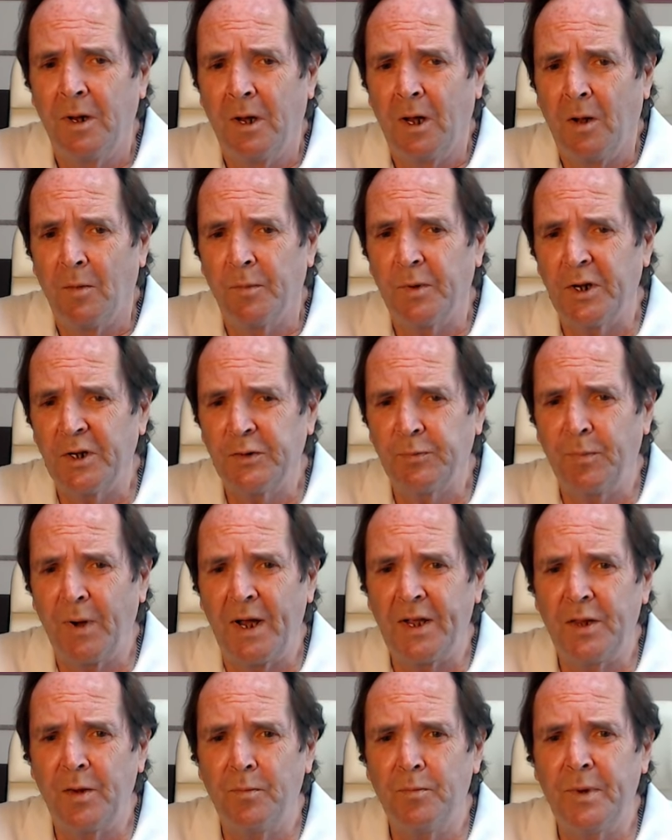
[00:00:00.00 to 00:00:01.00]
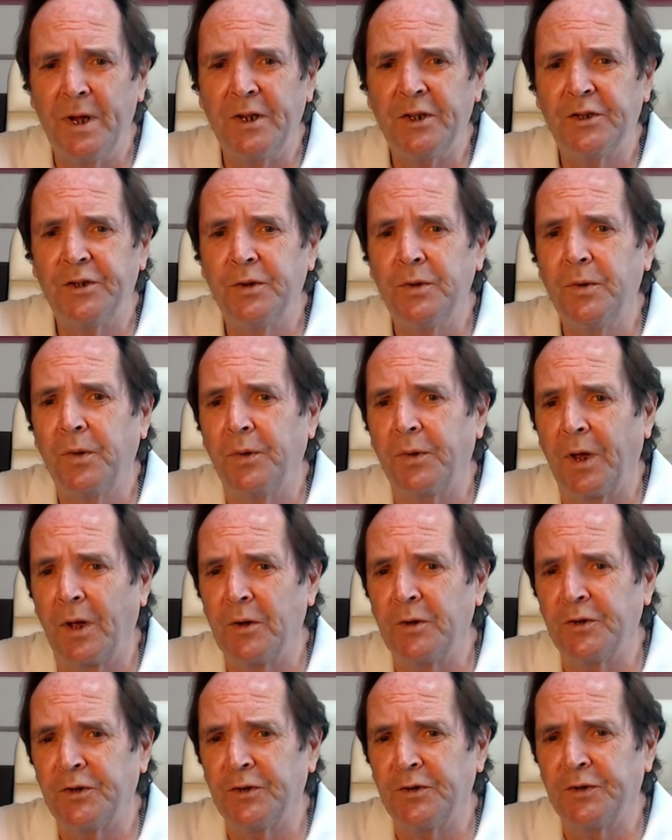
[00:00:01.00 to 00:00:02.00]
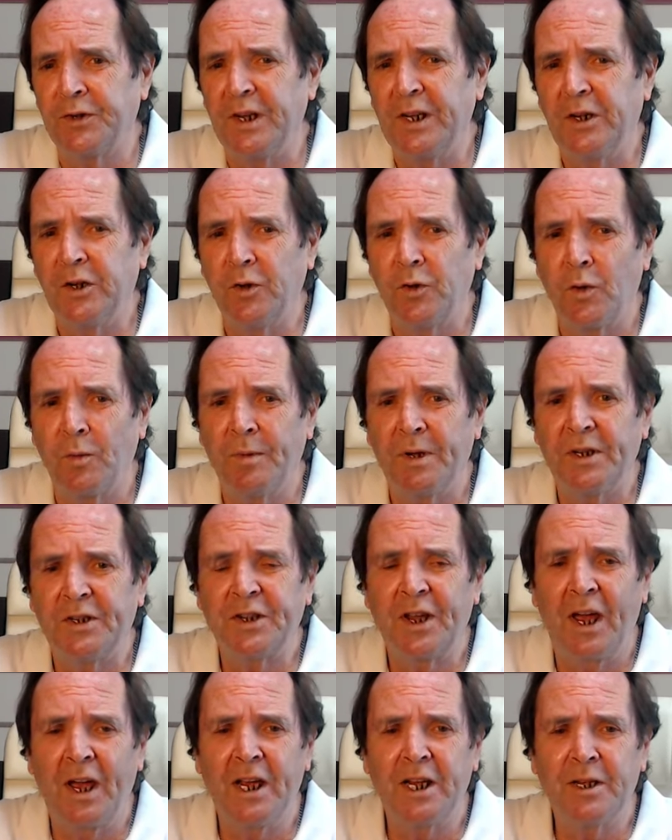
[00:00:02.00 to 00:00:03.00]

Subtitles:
Plus, by the mid-2000s, economic ties